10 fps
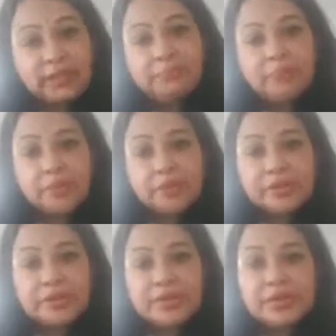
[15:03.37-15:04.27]

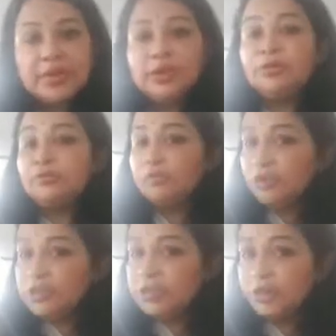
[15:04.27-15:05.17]
important to
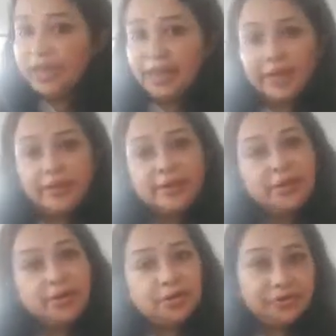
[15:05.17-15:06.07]
wash your hair
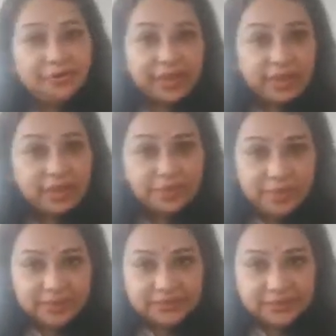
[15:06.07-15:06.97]
on regular
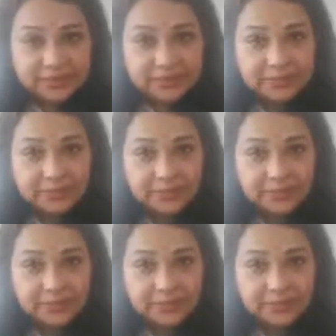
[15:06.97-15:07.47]
basis.